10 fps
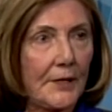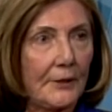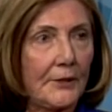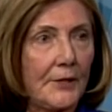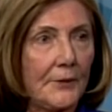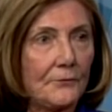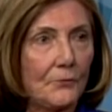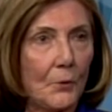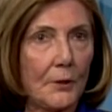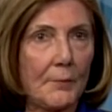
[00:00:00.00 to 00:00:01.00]
area
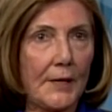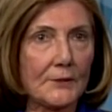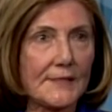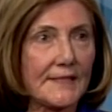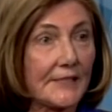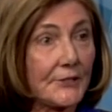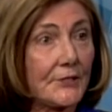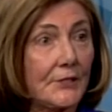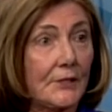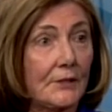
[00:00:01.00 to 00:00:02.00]
for about
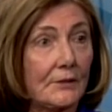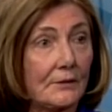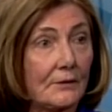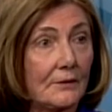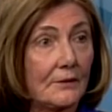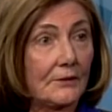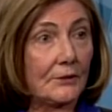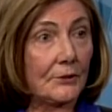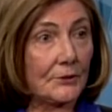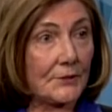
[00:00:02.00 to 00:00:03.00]
16
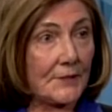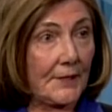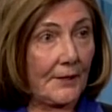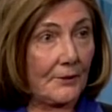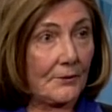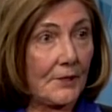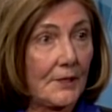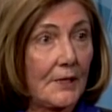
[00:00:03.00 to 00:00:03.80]
years now